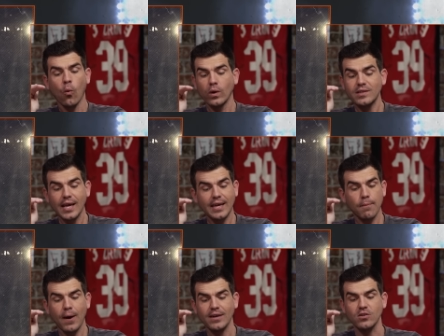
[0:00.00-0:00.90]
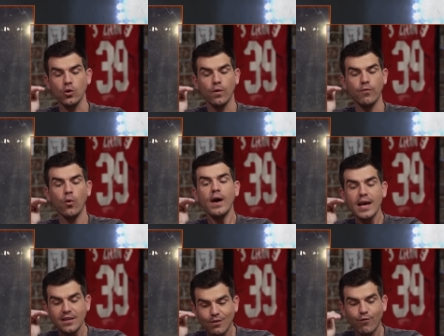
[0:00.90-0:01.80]
once they get past Louisville,
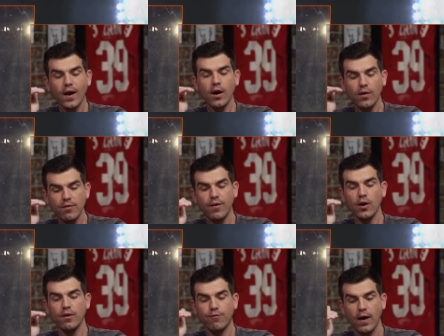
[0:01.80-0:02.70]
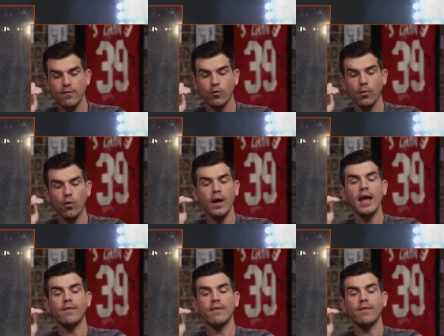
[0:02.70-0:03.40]
is very, very favorable.